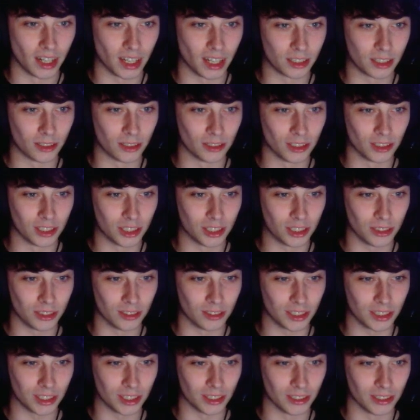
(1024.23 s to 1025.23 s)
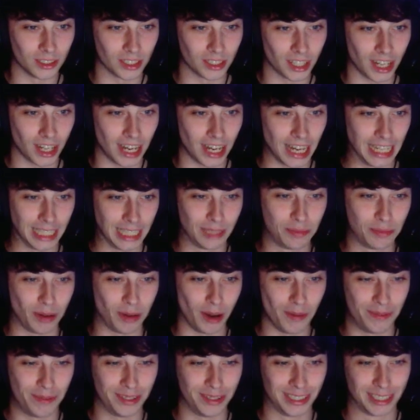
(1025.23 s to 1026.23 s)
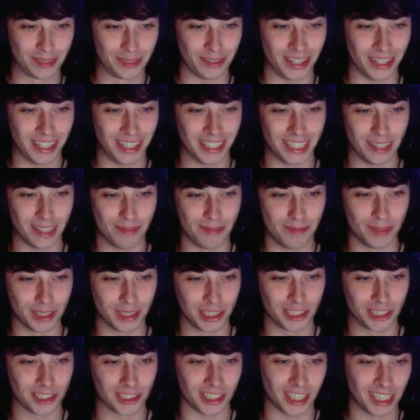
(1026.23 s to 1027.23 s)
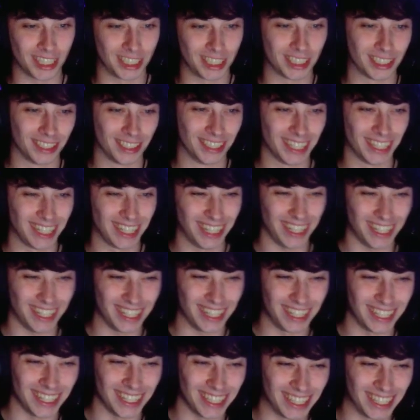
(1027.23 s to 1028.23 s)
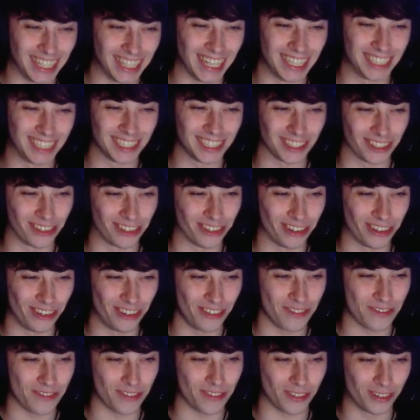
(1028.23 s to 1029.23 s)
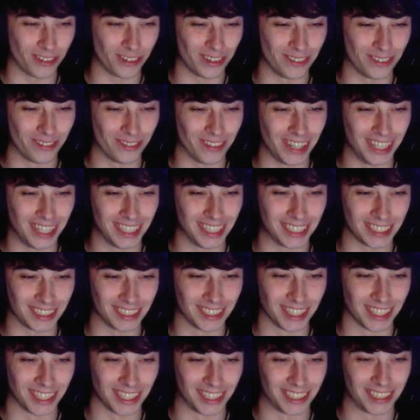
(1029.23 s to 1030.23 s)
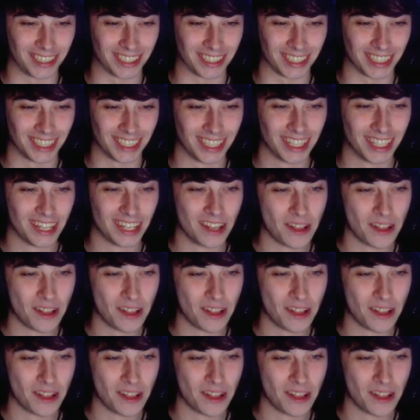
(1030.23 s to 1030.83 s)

I called the jutsu the Ice Puppets Fight Nimbus Droid. That's awful, way too long.